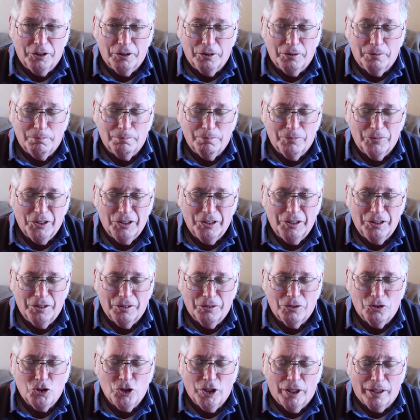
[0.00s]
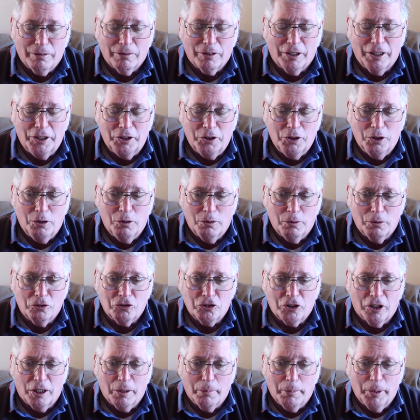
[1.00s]
you generally knew it
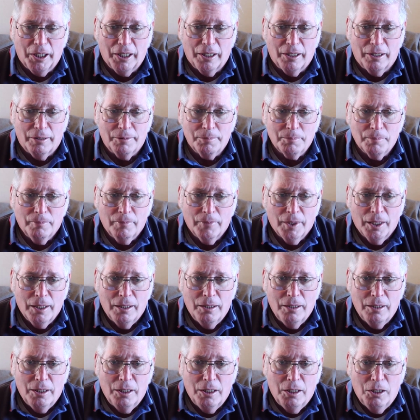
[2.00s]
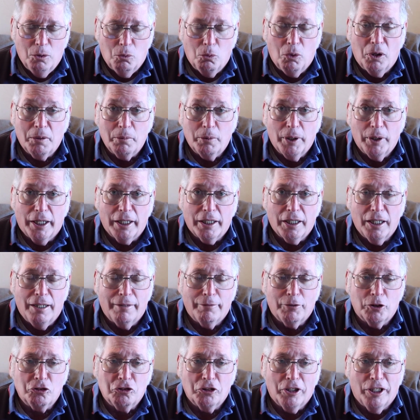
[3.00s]
was going to be a one-way
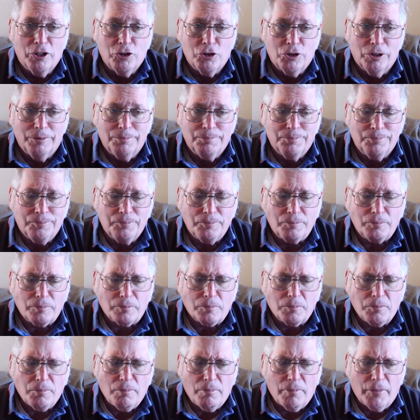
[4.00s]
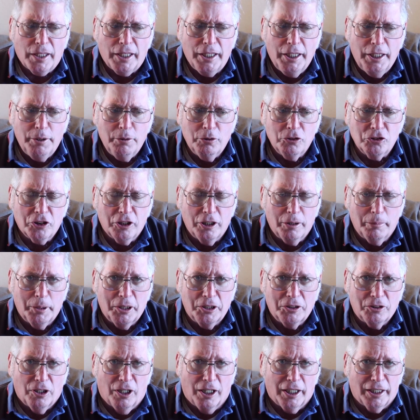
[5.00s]
conversation. He was going to
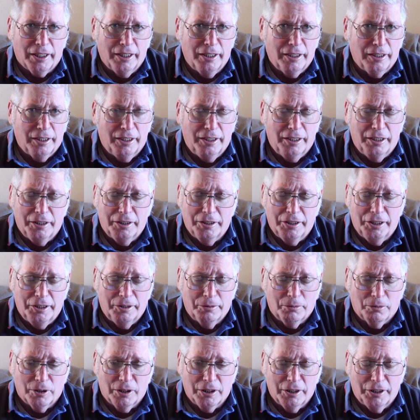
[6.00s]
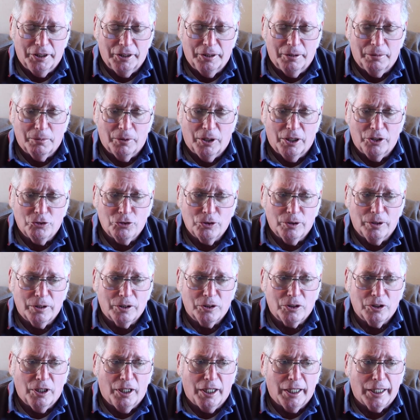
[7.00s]
be talking, and he really didn't want you to
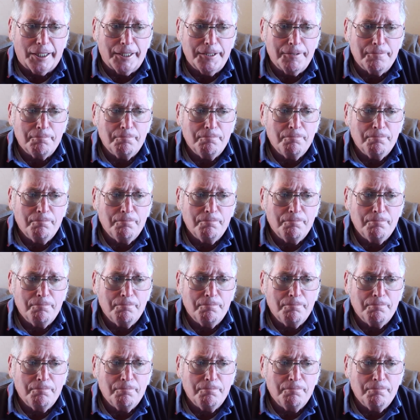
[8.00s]
talk.